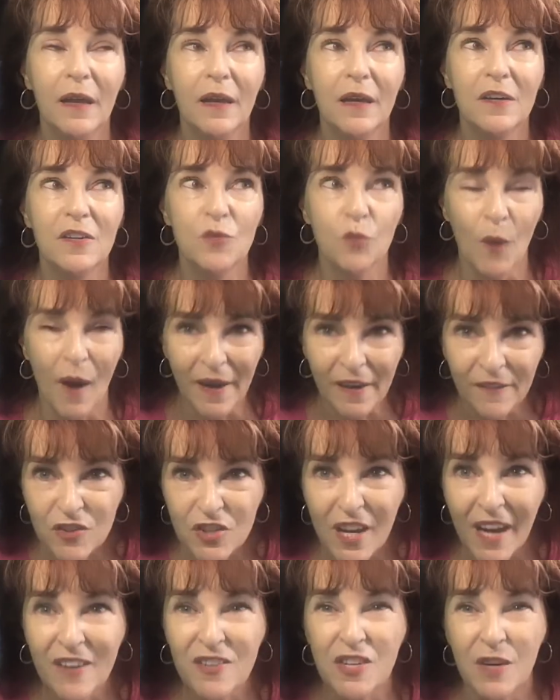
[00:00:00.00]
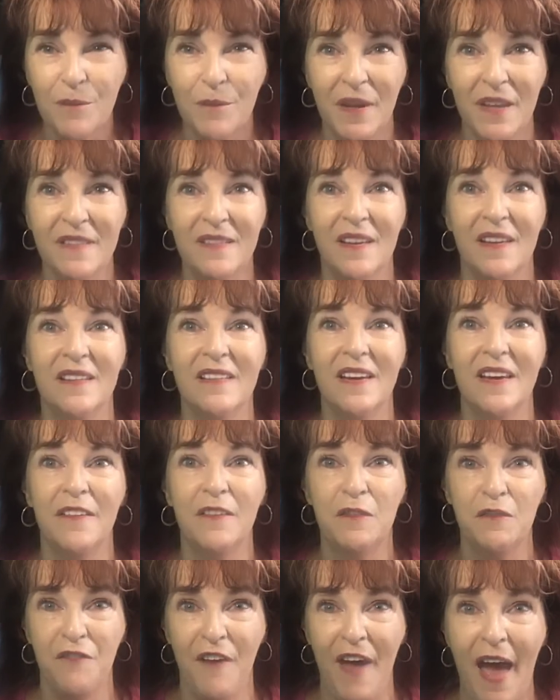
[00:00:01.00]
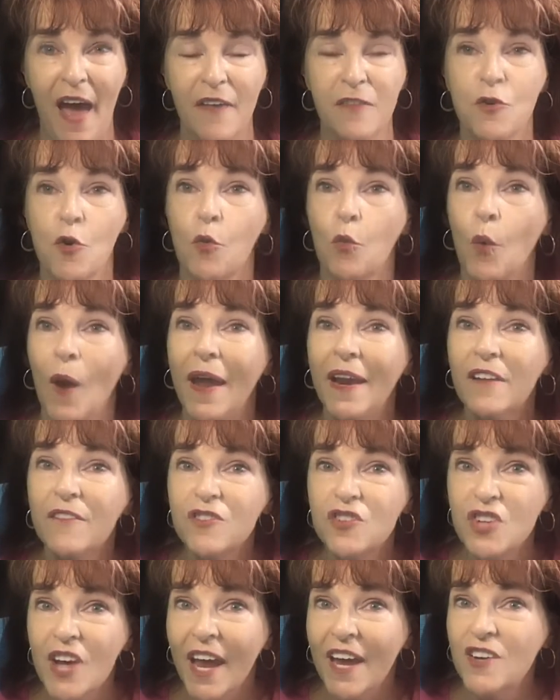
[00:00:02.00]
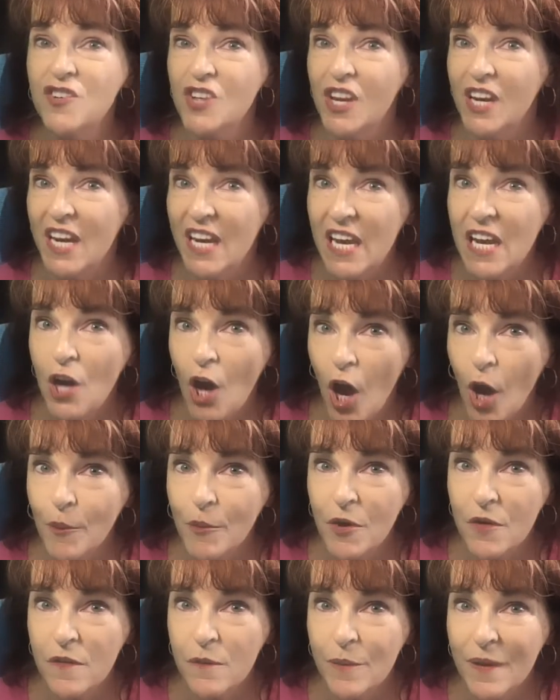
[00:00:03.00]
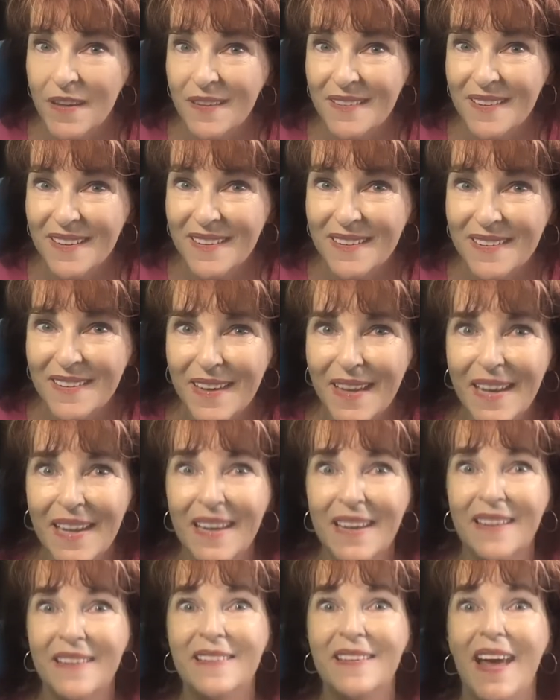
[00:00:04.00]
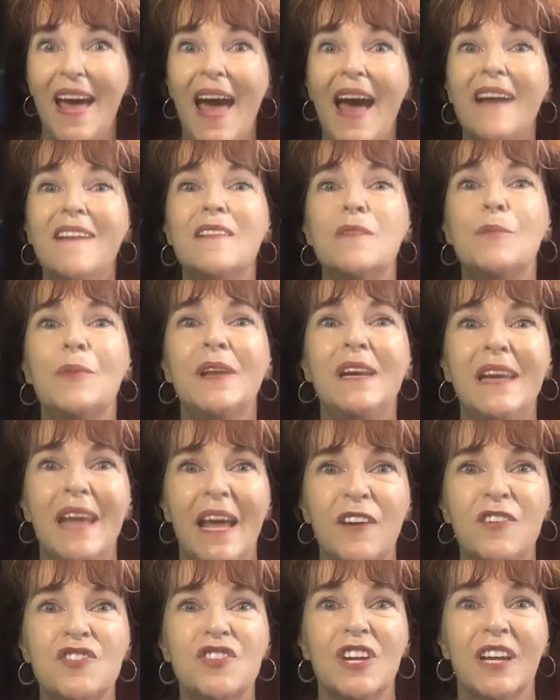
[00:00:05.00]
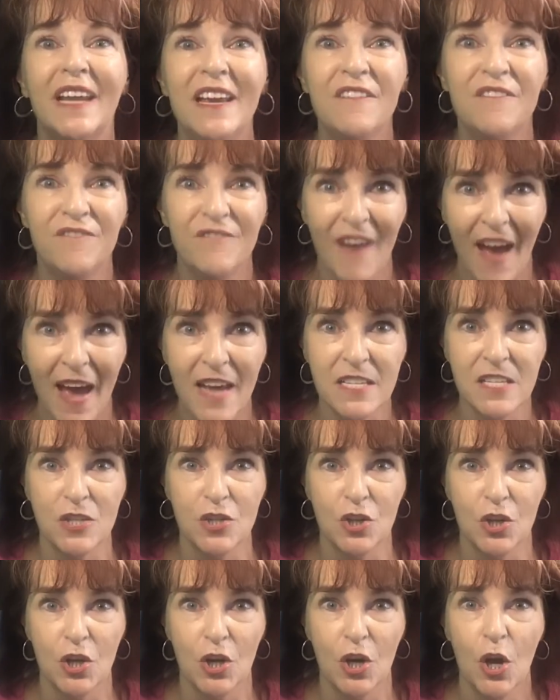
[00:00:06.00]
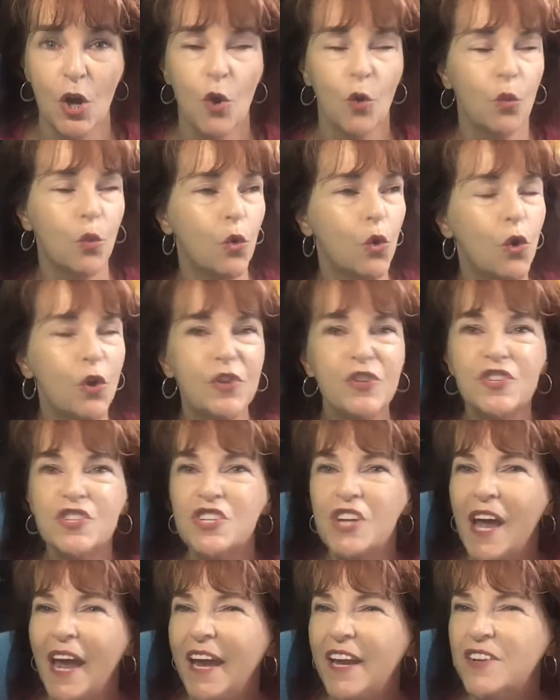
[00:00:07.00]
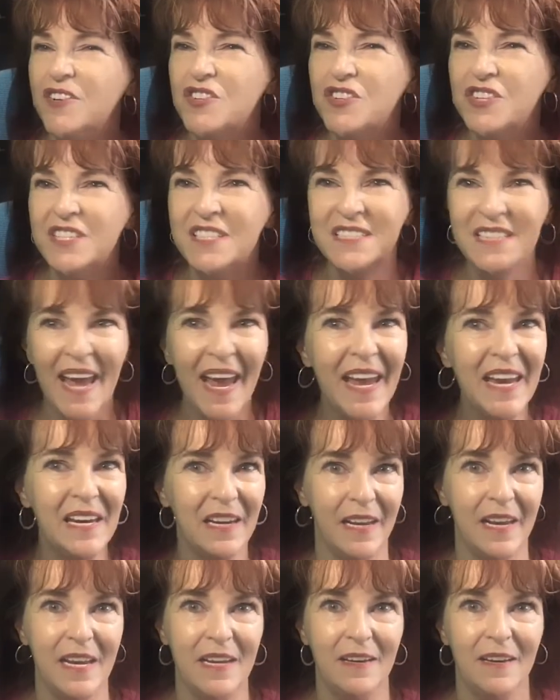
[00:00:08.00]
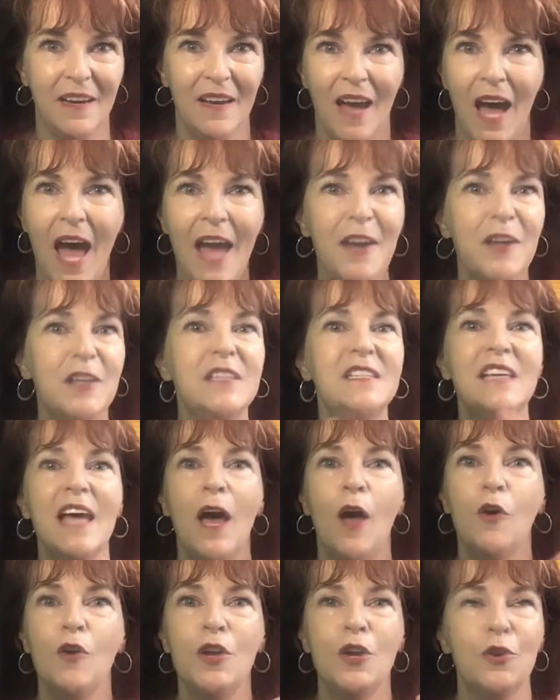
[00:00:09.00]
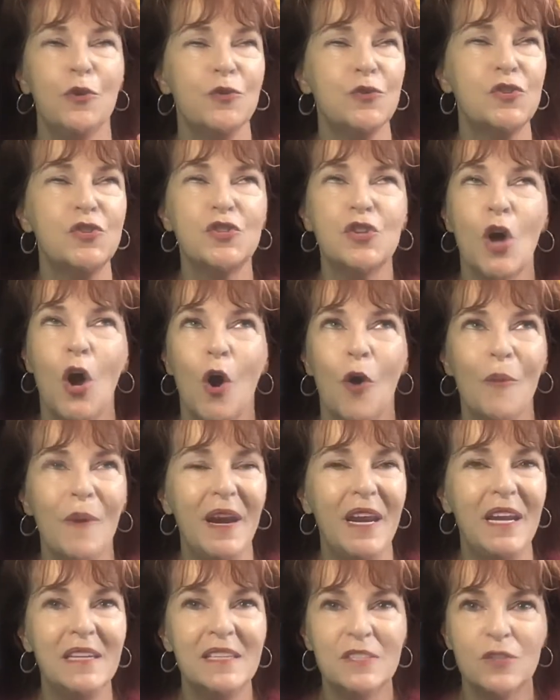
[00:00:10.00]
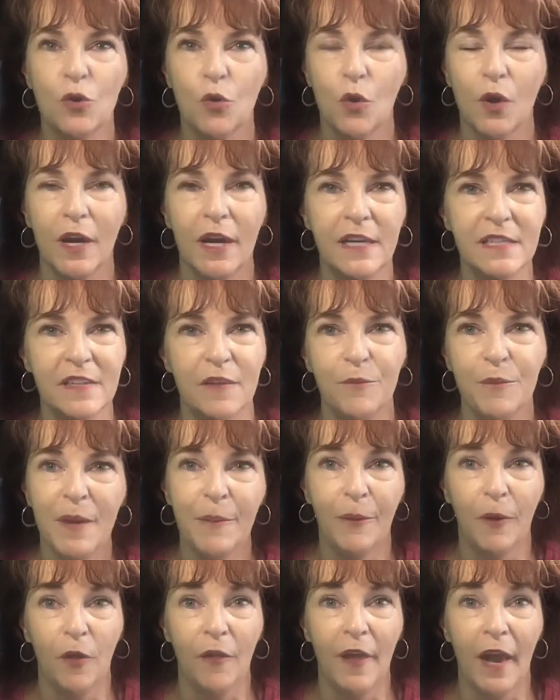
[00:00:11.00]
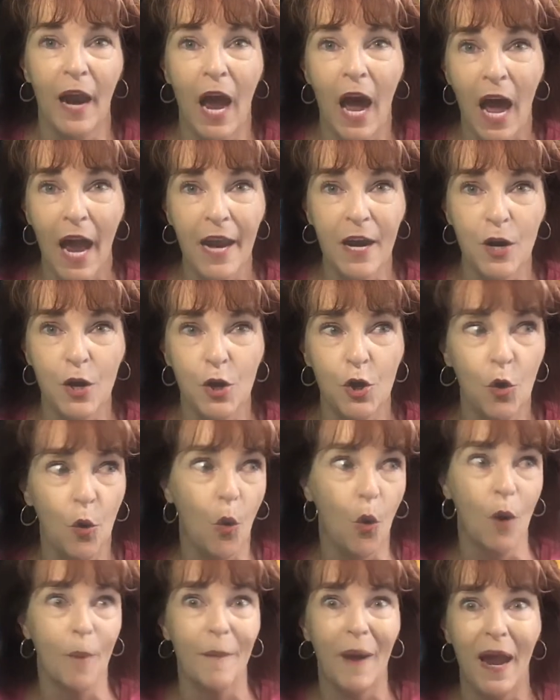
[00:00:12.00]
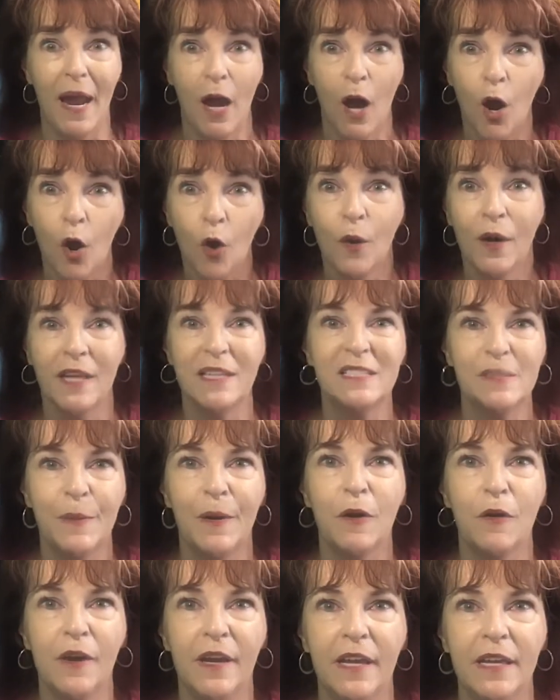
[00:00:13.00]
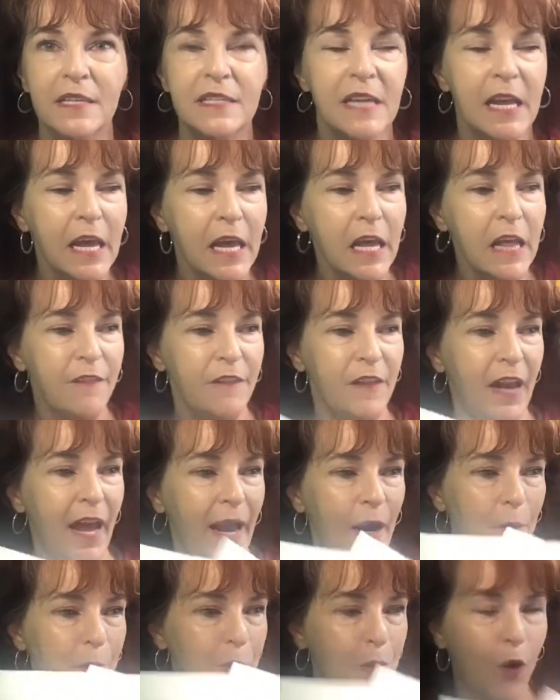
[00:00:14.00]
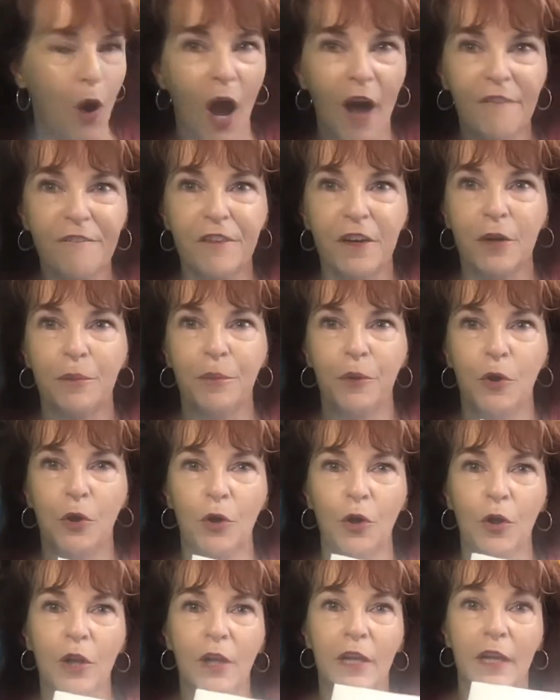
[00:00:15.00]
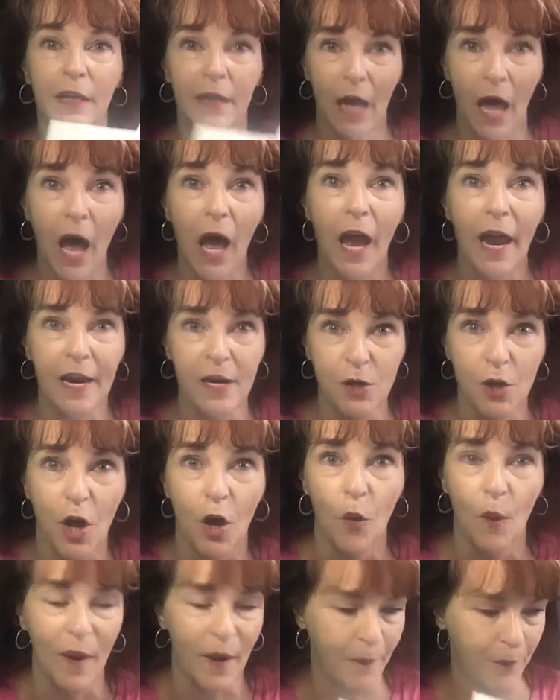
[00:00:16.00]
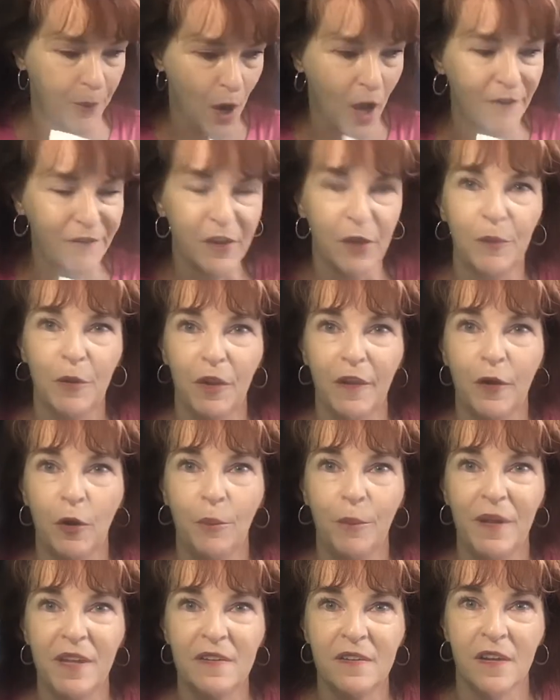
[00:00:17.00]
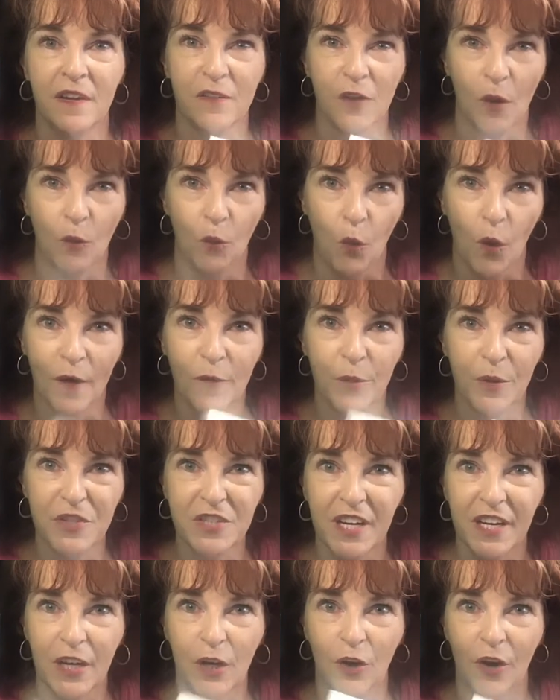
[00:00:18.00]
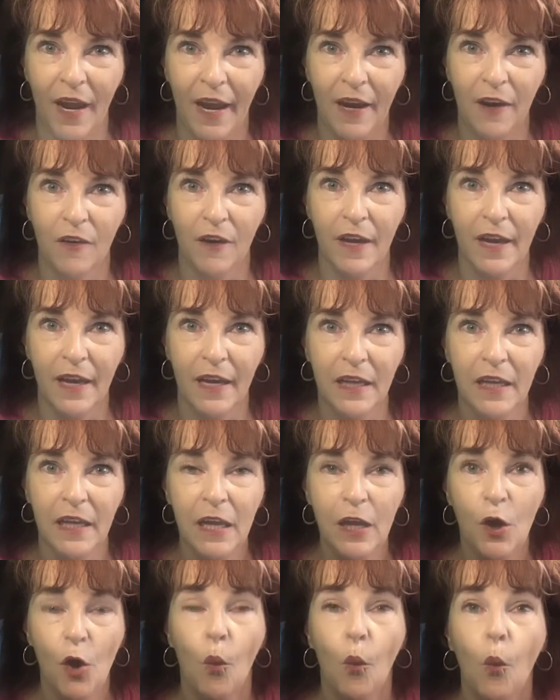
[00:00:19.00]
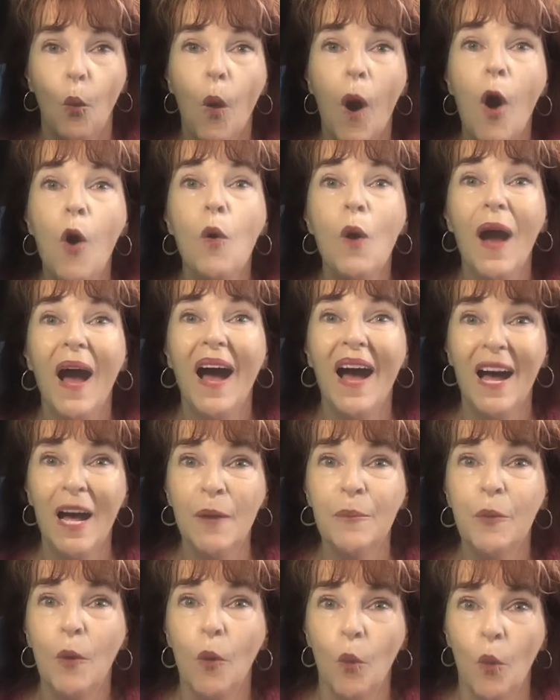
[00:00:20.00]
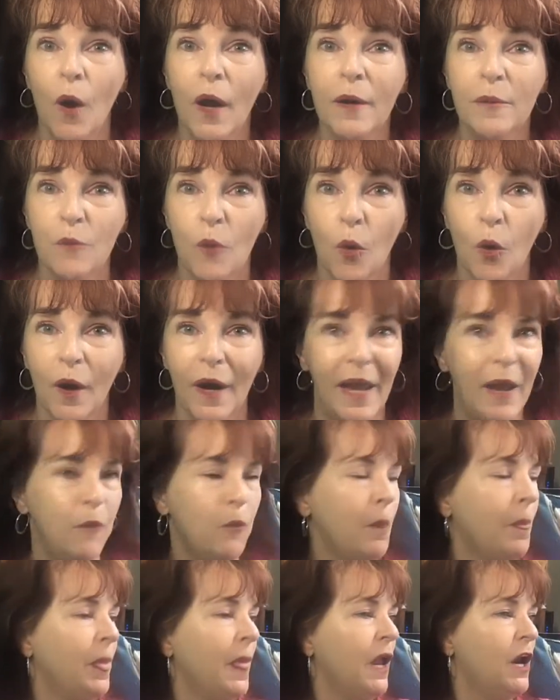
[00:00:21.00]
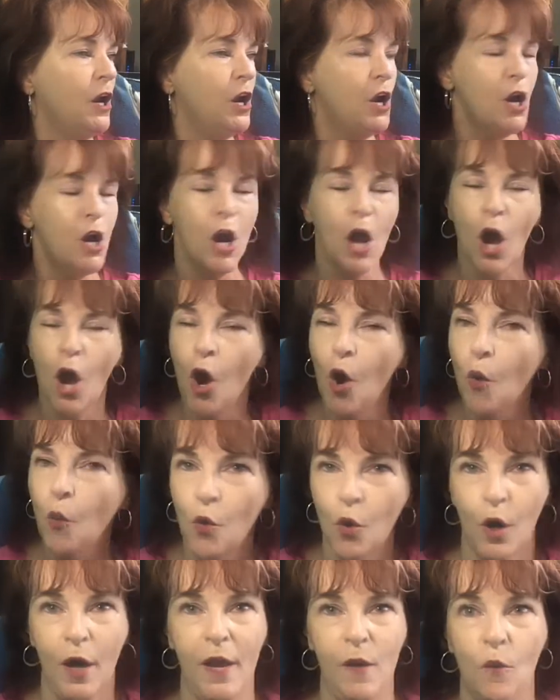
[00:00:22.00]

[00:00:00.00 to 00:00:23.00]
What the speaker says: rate of change in business is fast. Rate of change in e-commerce business is exponentially faster. Rules change daily. I could tell you so many stories of people that I knew or my own experience that had a profitable line going, a profitable little business on one particular area, woke up one morning, no warning